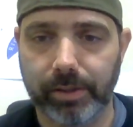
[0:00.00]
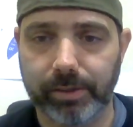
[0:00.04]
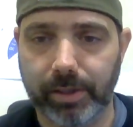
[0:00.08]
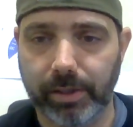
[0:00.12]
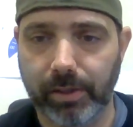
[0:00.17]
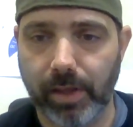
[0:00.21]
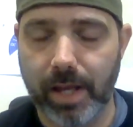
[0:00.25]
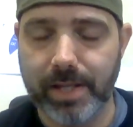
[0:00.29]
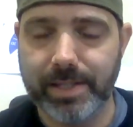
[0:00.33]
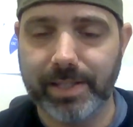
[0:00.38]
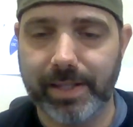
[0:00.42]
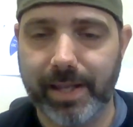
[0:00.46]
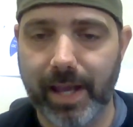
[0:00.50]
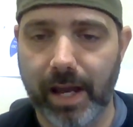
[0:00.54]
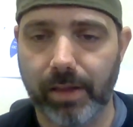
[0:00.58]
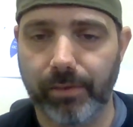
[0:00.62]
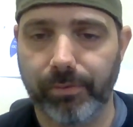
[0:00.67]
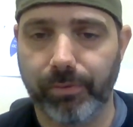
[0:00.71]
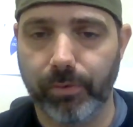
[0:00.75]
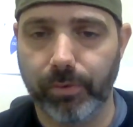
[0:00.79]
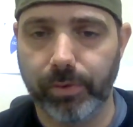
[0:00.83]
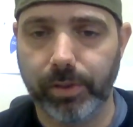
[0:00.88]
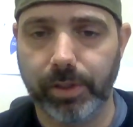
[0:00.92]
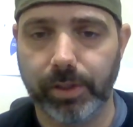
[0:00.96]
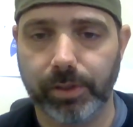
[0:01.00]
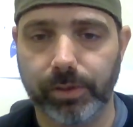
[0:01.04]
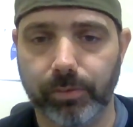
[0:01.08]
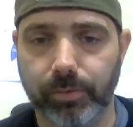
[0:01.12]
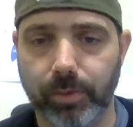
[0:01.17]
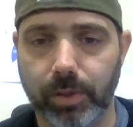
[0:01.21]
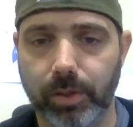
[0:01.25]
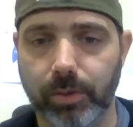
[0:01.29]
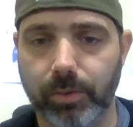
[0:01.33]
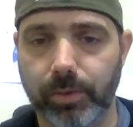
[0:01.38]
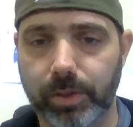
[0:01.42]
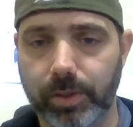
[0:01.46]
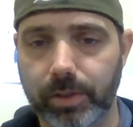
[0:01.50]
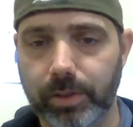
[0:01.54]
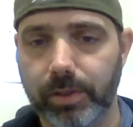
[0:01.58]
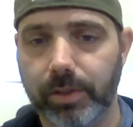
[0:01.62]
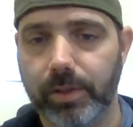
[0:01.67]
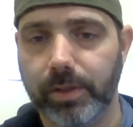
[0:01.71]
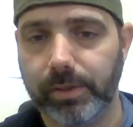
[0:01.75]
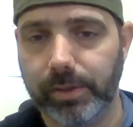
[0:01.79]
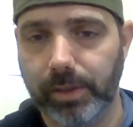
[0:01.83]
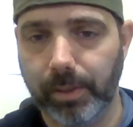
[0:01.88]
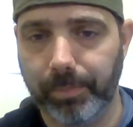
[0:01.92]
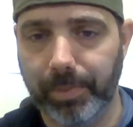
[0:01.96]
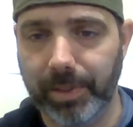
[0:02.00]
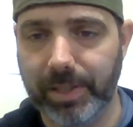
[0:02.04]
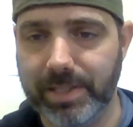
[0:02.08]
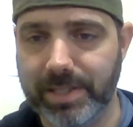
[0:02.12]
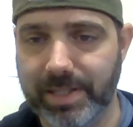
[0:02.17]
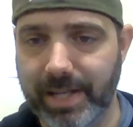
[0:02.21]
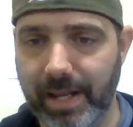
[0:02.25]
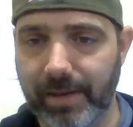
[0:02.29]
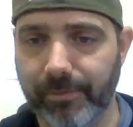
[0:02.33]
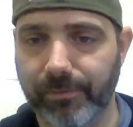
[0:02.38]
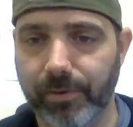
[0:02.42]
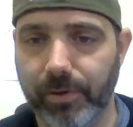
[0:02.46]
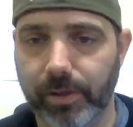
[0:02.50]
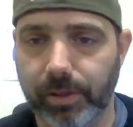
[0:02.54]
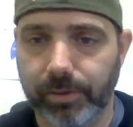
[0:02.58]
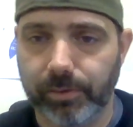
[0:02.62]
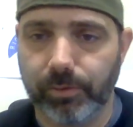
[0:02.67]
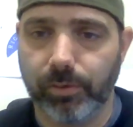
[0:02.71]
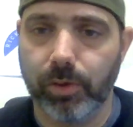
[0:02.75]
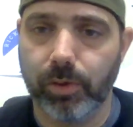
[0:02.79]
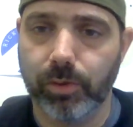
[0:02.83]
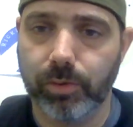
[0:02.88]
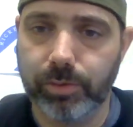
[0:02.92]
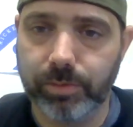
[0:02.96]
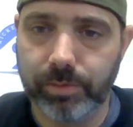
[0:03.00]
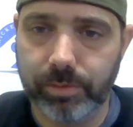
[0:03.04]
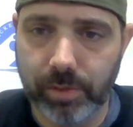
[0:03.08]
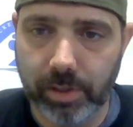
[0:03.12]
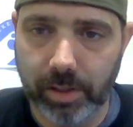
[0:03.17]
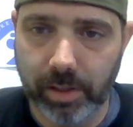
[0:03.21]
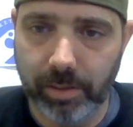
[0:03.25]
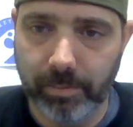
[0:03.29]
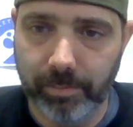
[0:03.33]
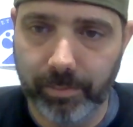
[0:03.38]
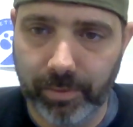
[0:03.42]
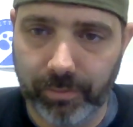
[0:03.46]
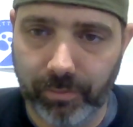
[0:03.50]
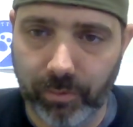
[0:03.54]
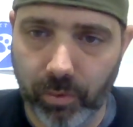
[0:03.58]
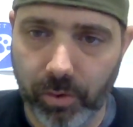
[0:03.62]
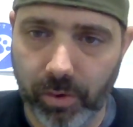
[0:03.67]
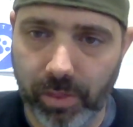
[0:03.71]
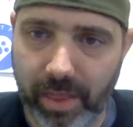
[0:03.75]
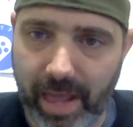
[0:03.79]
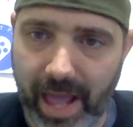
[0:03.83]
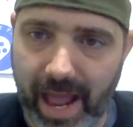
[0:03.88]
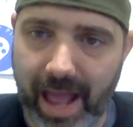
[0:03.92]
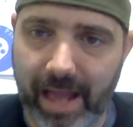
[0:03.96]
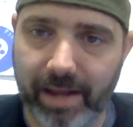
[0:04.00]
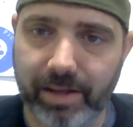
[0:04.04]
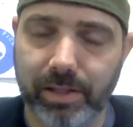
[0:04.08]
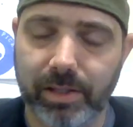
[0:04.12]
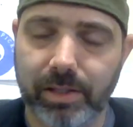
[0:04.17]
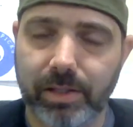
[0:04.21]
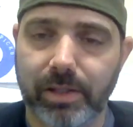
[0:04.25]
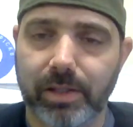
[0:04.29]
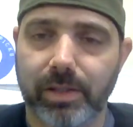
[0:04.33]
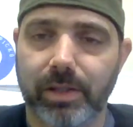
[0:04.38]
They lost to California on the road. They beat Stanford on the road before that.